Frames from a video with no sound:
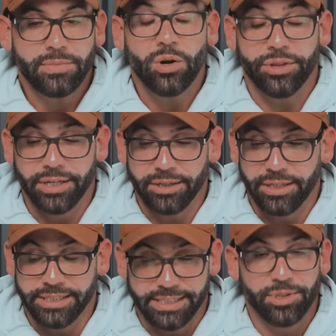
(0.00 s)
or
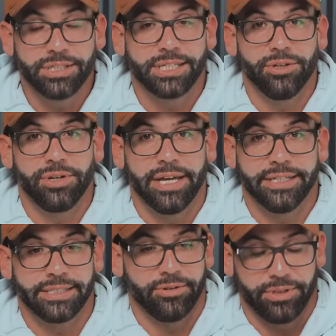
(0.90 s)
the stimulus that you get
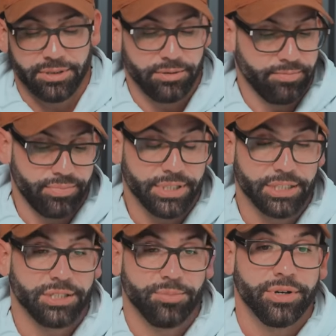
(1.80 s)
is going to
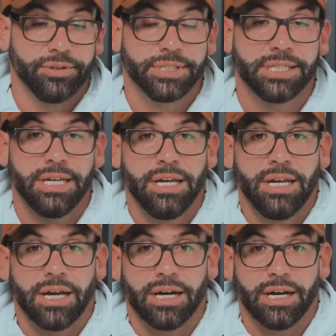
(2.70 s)
potentially produce
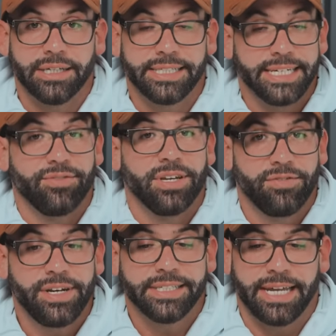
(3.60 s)
significant
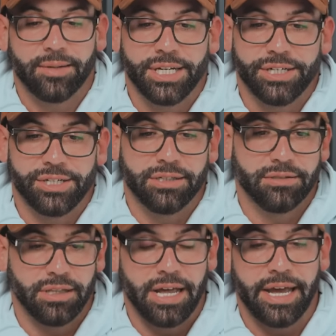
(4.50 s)
fitness adaptation,
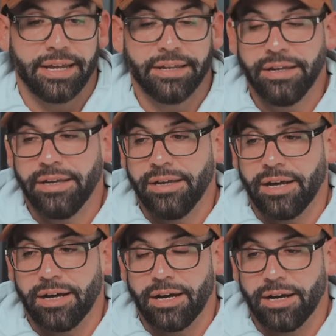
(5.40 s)
like
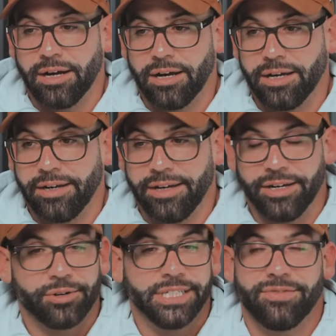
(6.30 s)
an
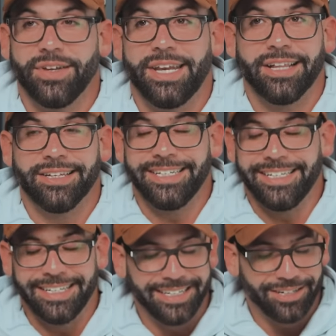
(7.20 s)
increased
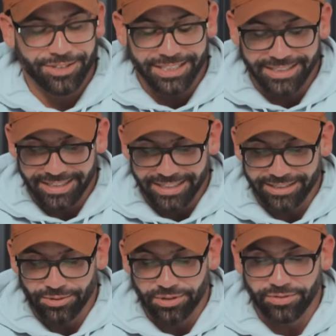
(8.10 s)
fidelity and increased
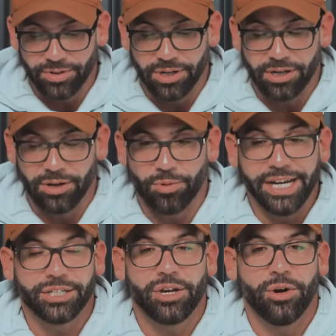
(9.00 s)
sort of
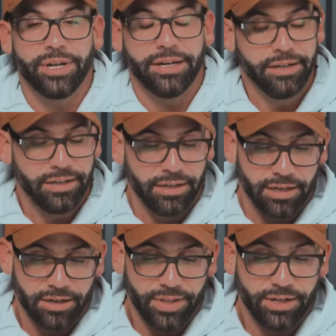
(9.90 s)
rate coding
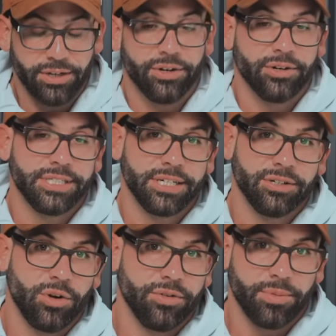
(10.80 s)
of the neural
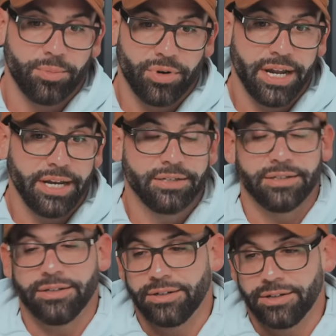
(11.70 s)
signal going from the brain to
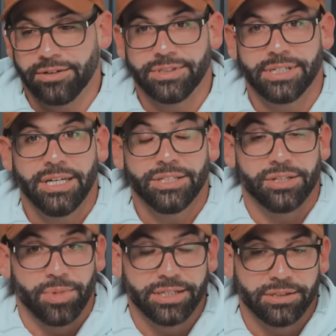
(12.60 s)
the nerves to
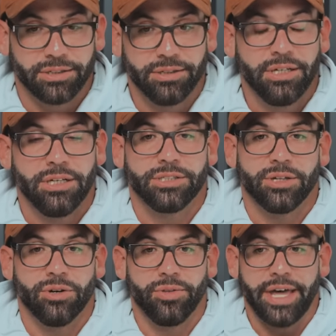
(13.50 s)
the muscle,
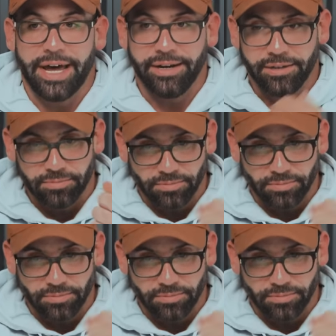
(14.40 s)
so that